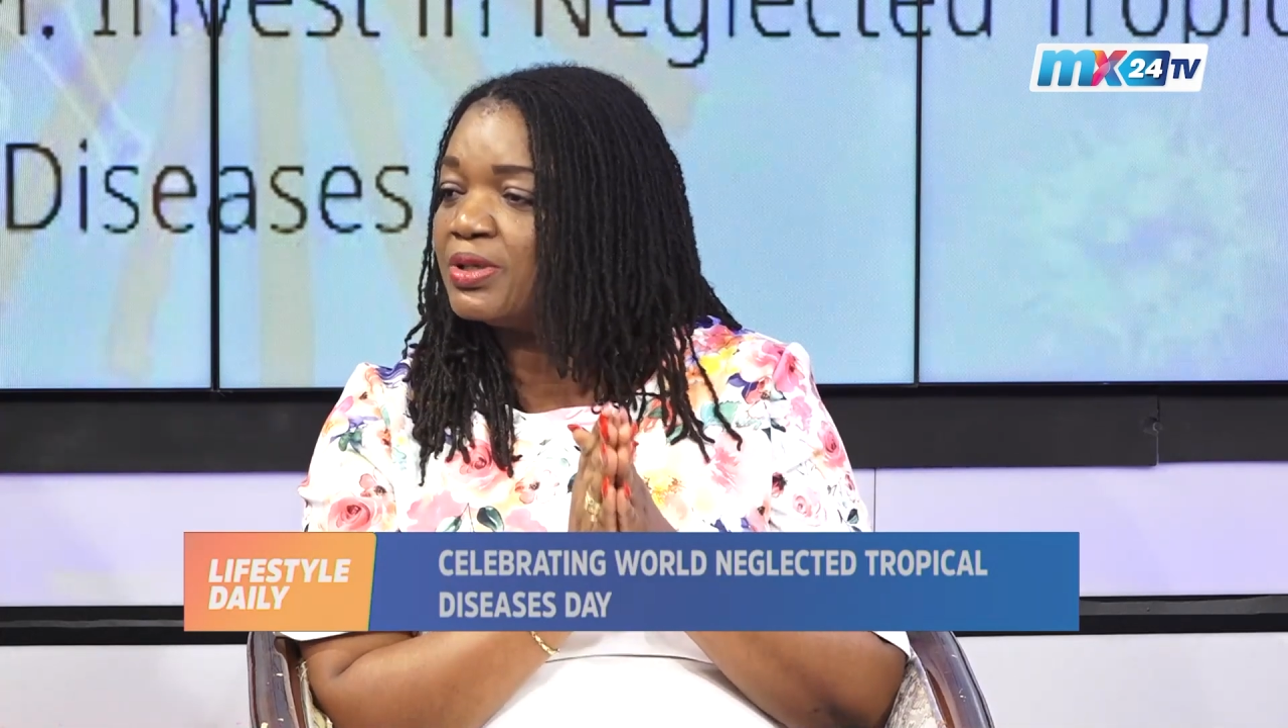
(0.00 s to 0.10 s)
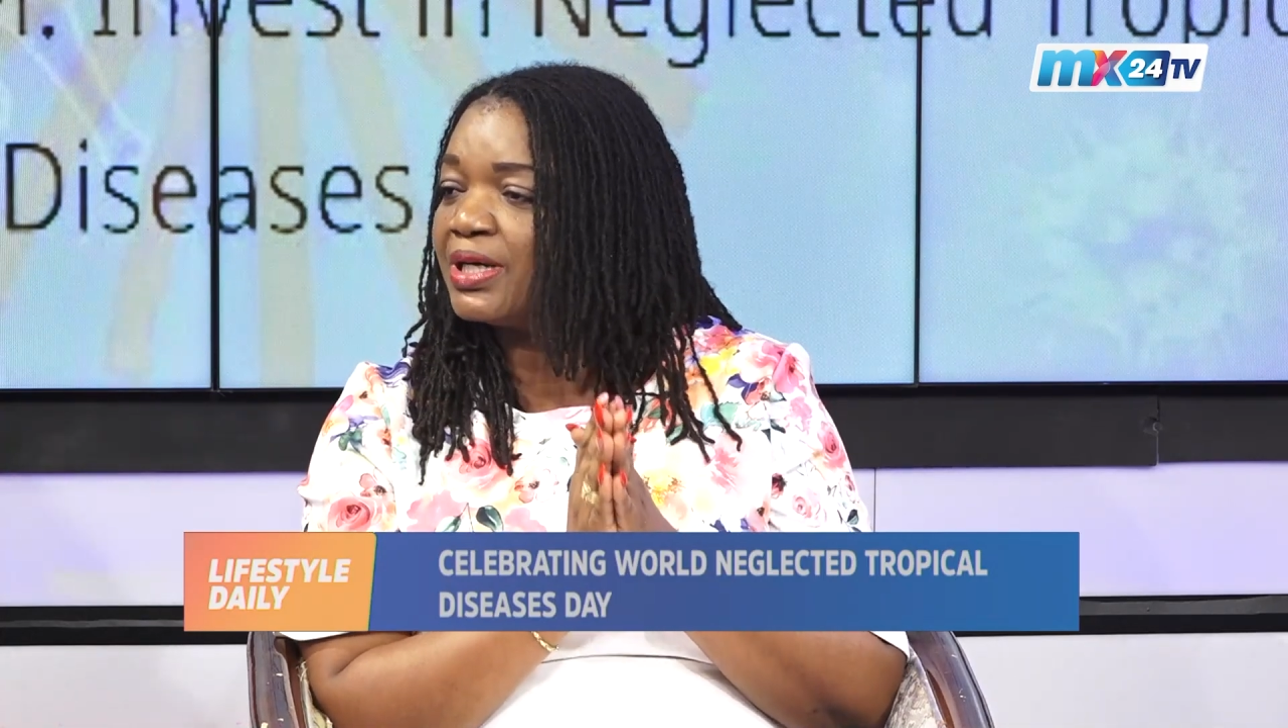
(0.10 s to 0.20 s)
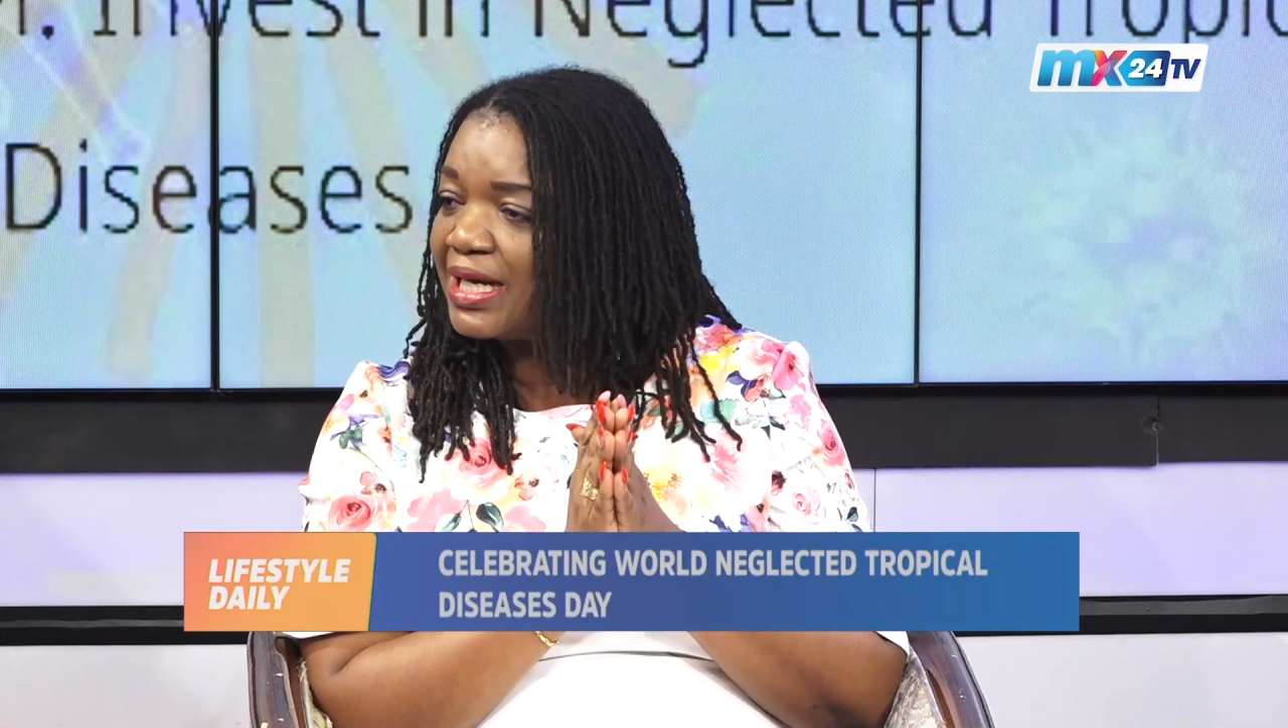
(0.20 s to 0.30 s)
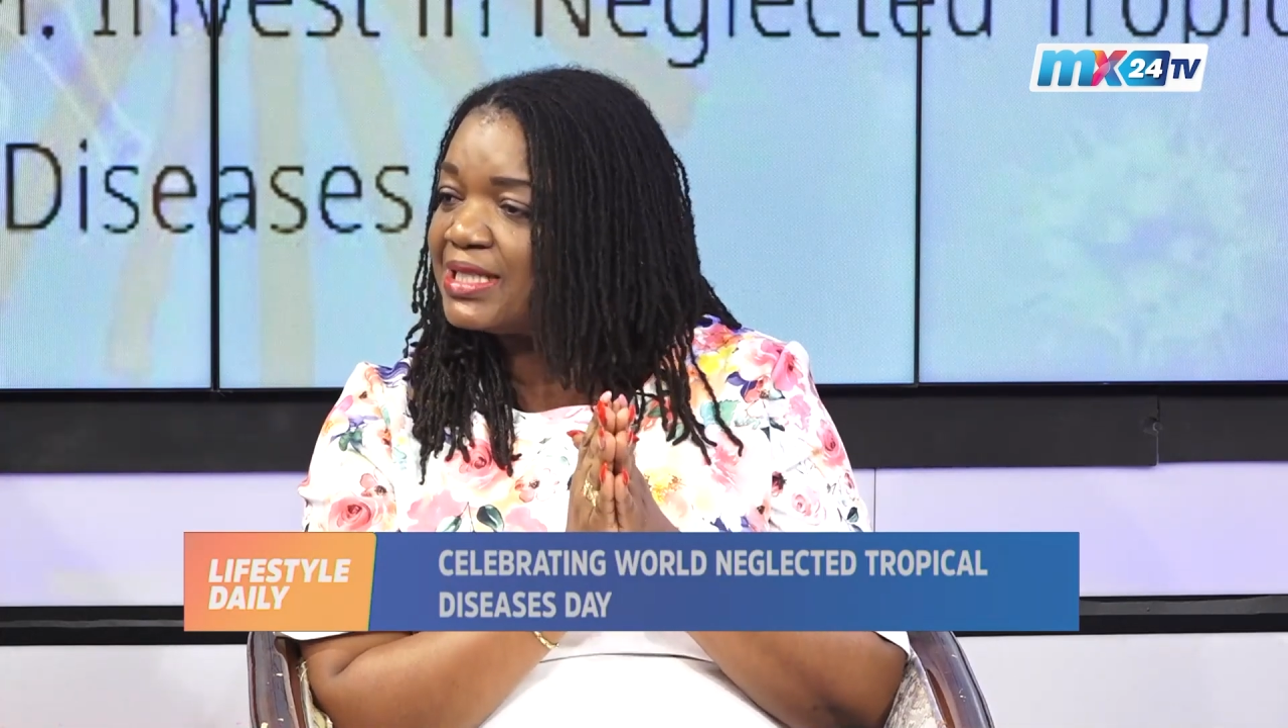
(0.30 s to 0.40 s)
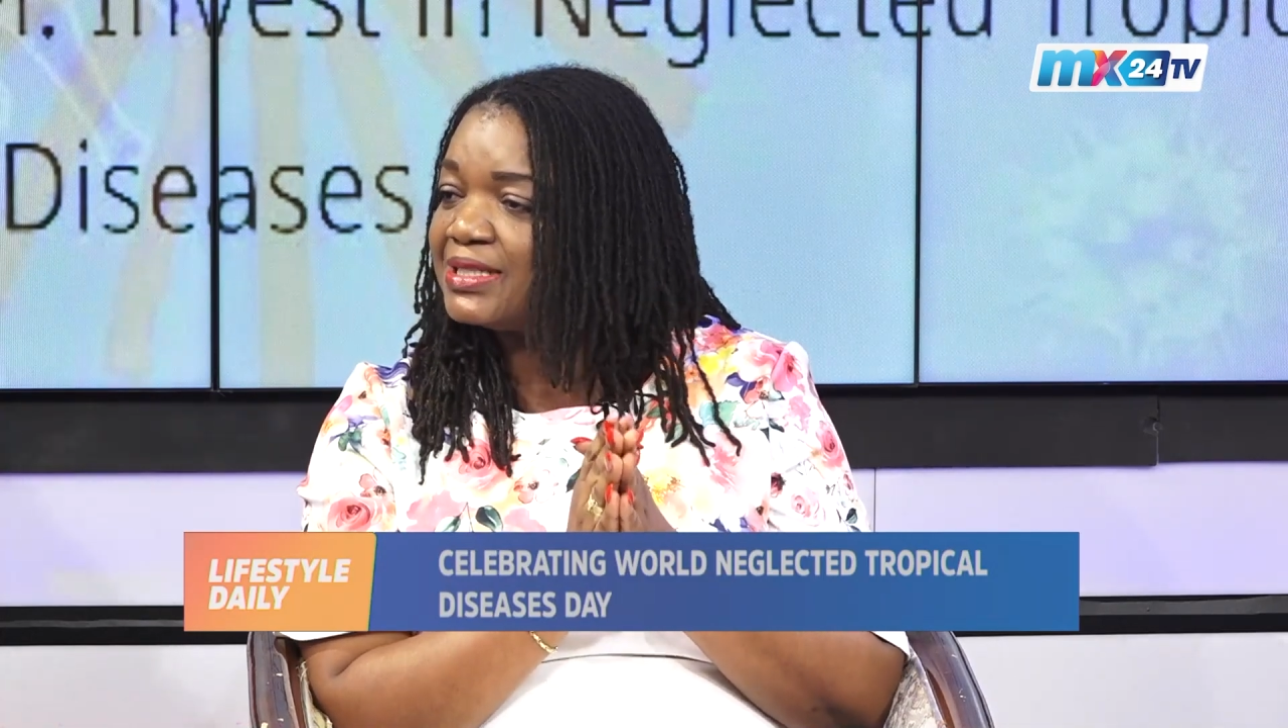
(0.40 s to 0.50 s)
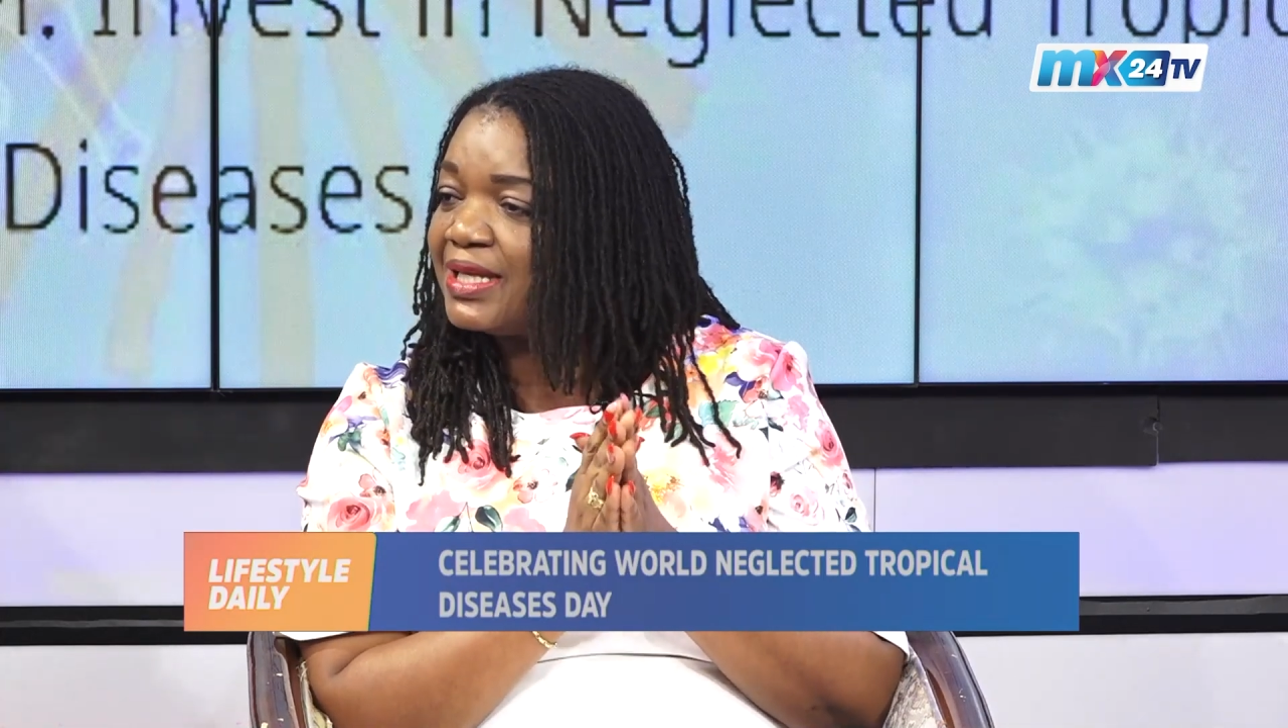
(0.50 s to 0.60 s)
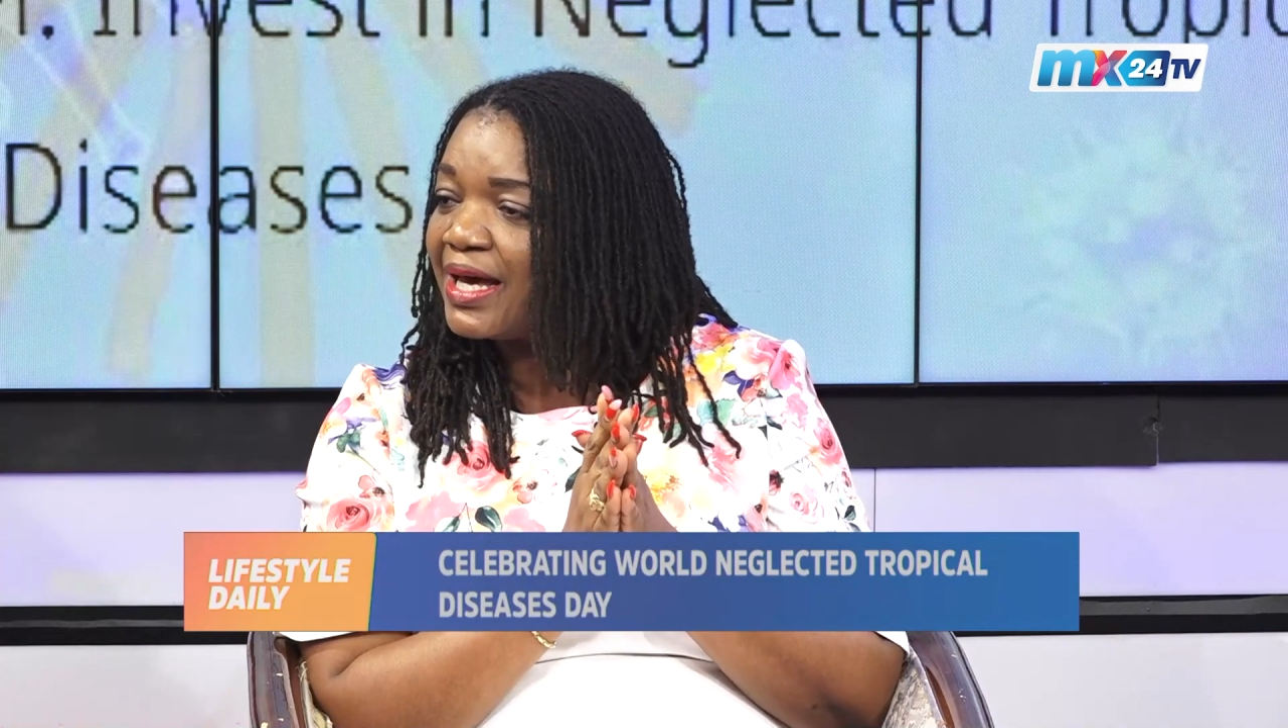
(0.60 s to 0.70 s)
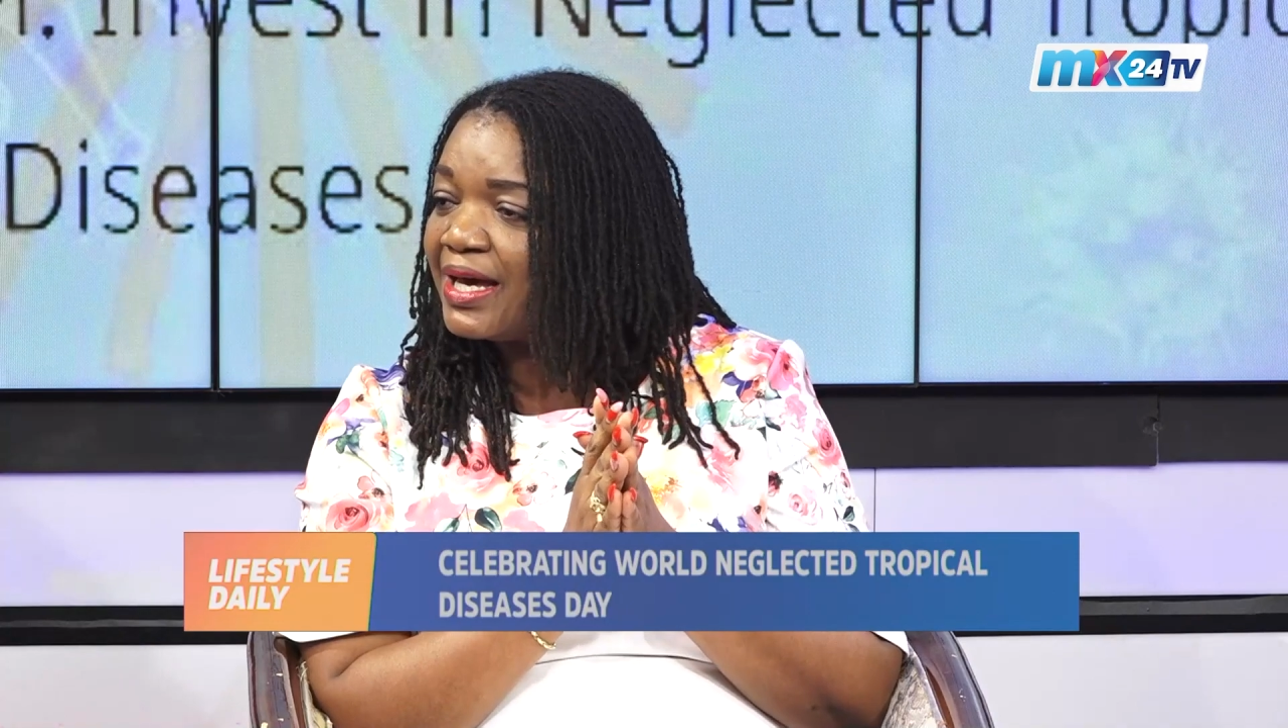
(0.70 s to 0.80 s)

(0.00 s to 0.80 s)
get the